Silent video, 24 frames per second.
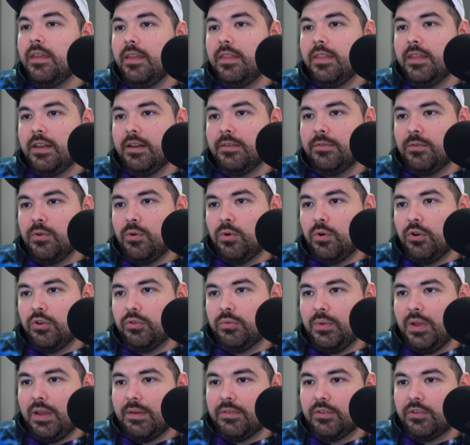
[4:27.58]
And then, of course,
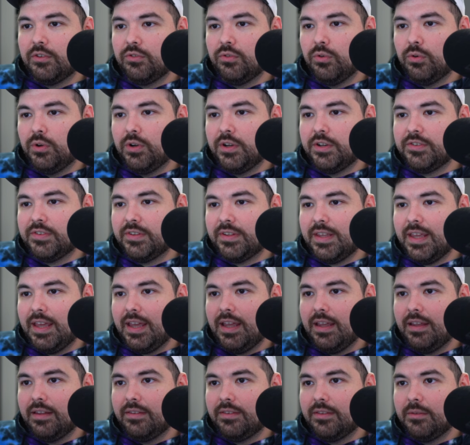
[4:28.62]
we have the storage, the
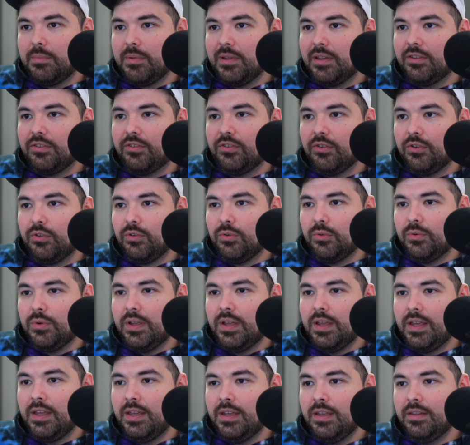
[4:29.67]
case, the PSU,
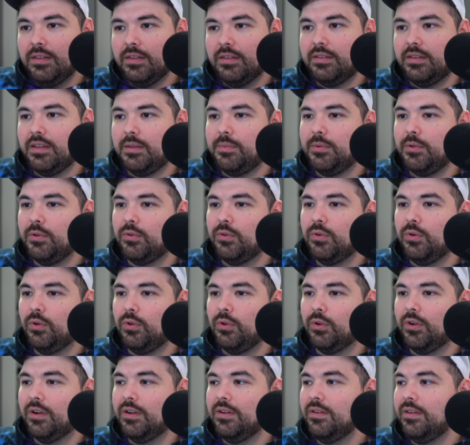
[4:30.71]
the CPU
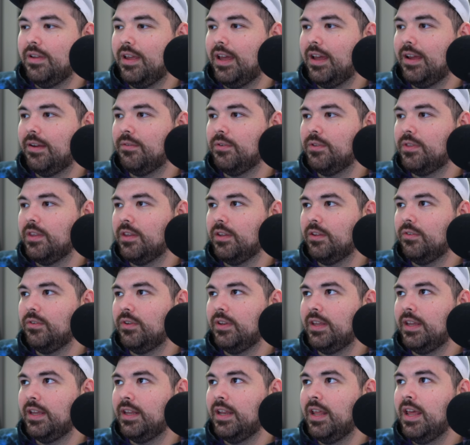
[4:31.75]
cooler, everything you
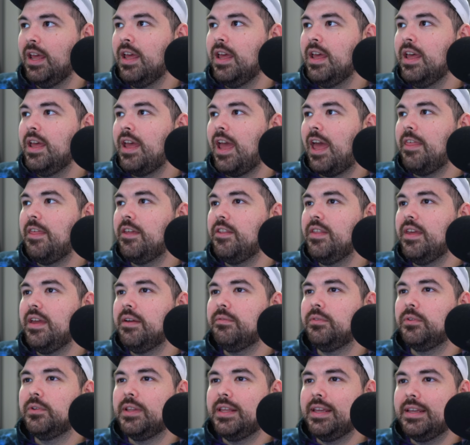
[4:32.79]
need. And then they
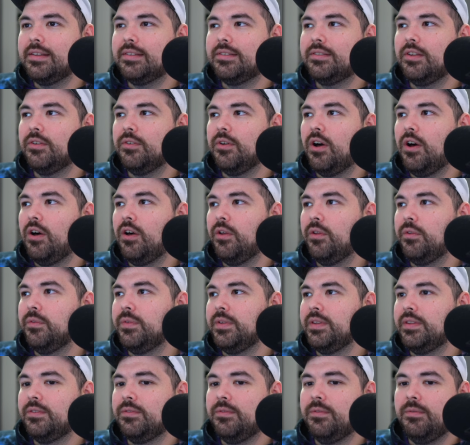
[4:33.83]
have links to all of
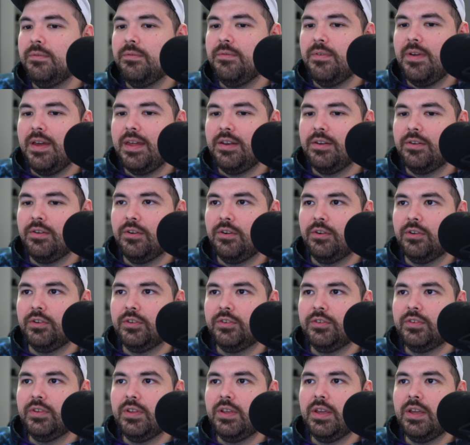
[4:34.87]
these
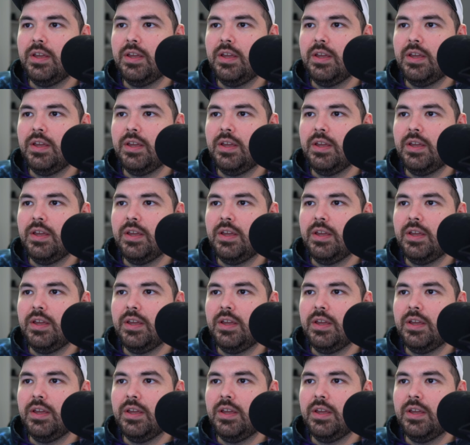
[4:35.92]
vendors,